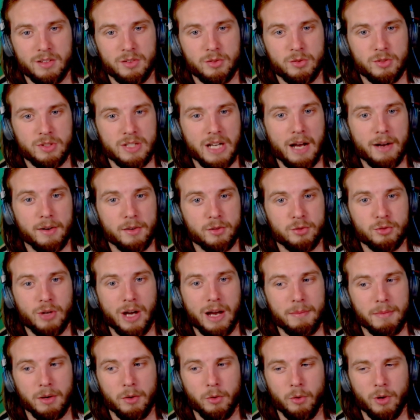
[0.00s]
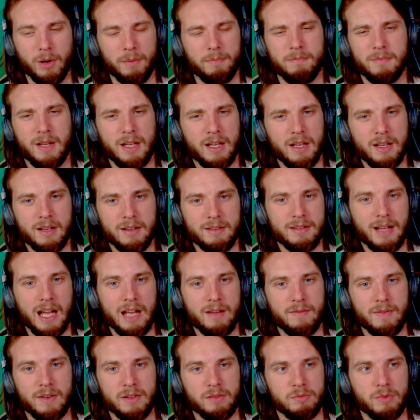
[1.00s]
childhood trauma, or not
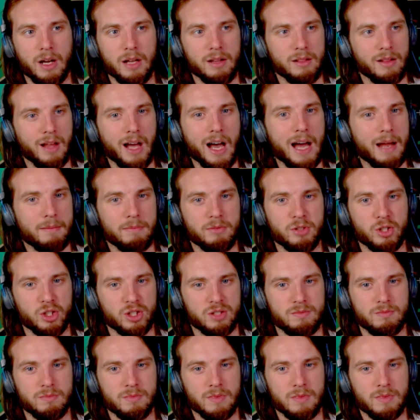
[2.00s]
even a lot, just